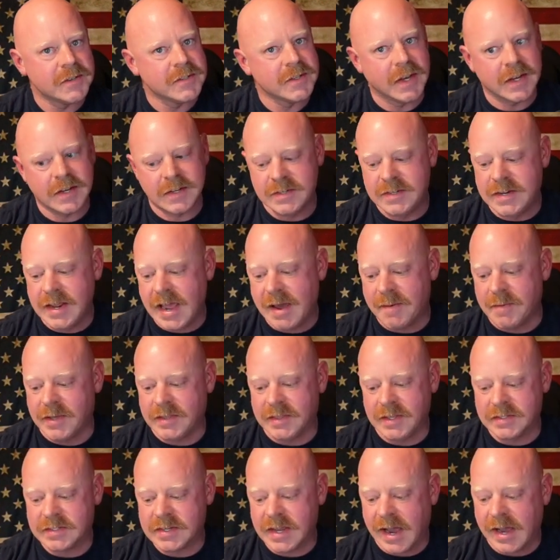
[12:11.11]
I was like, damn
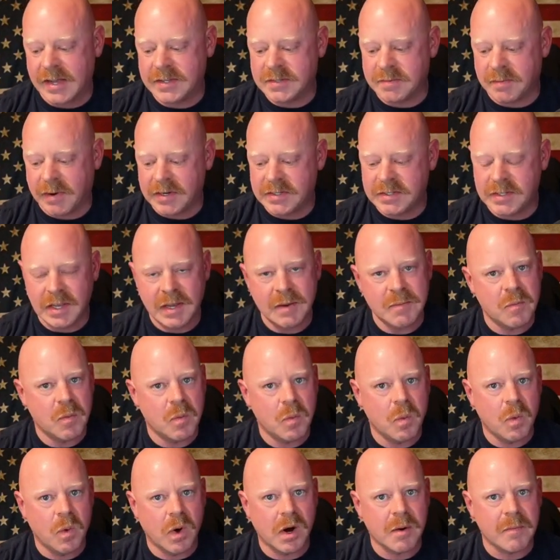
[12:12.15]
it, this guy's in my
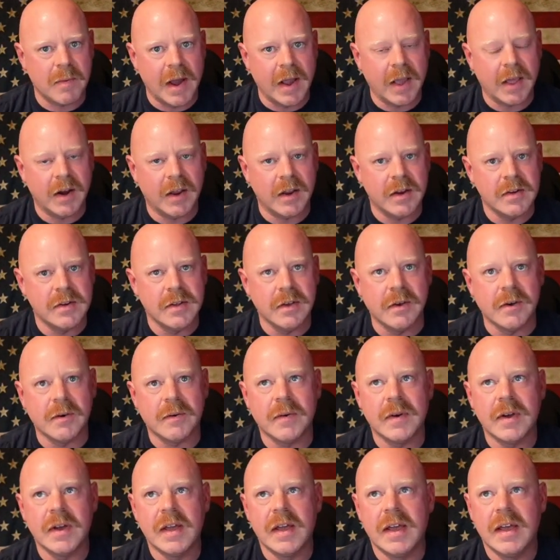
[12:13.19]
team. What am I going to
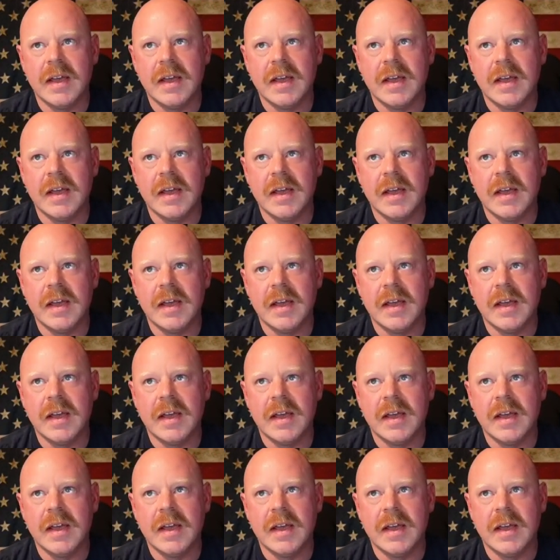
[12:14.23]
do?